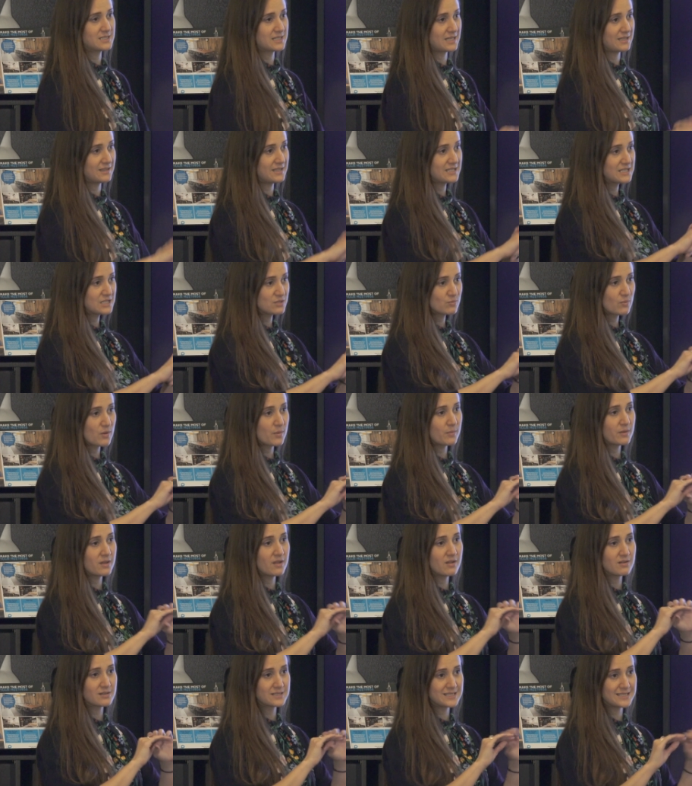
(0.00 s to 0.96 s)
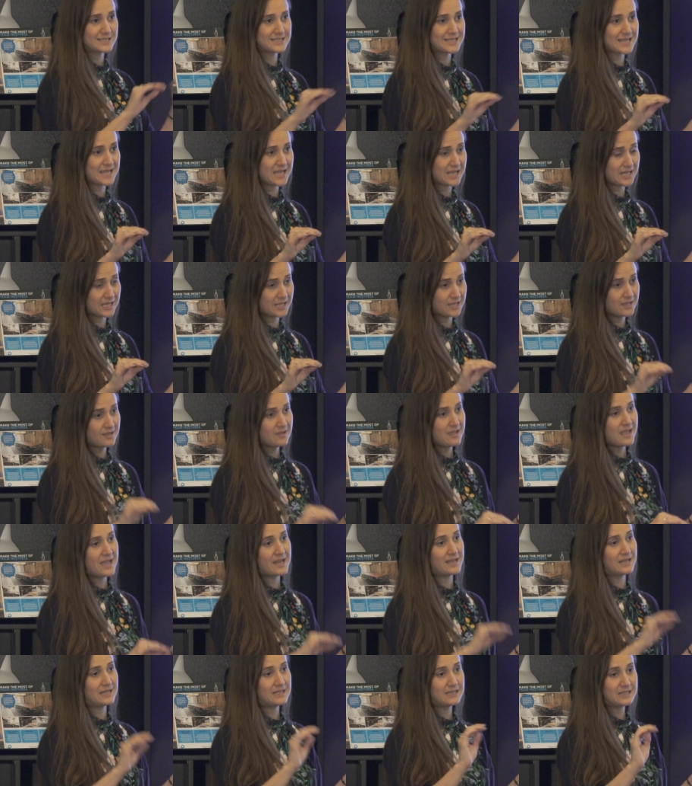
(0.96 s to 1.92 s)
say this is where we are today,
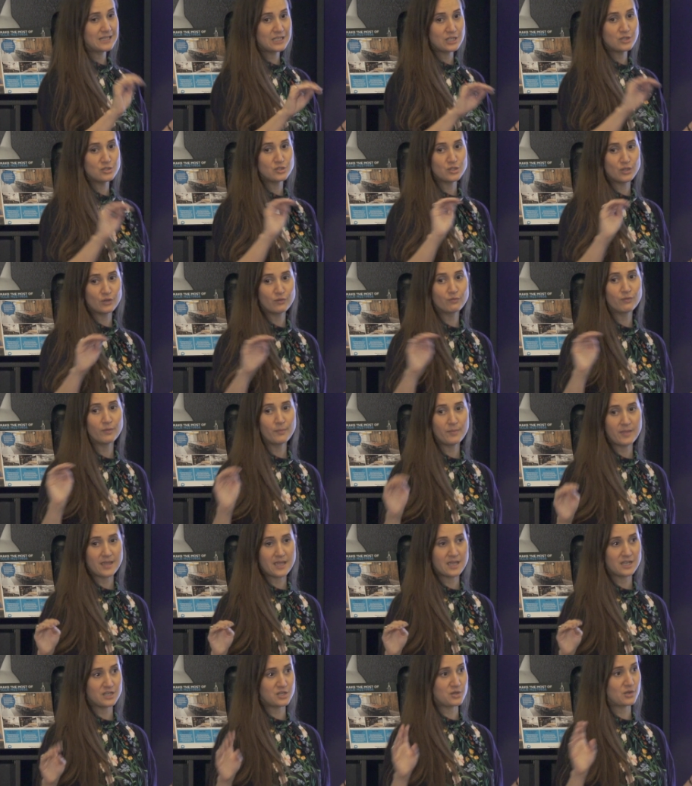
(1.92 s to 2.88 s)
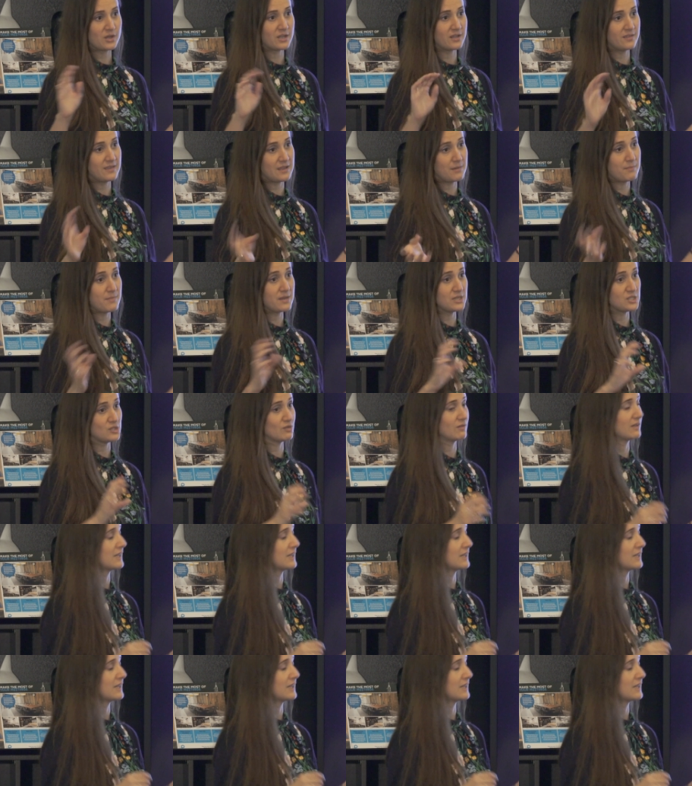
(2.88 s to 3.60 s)
and anything you do from there you can then measure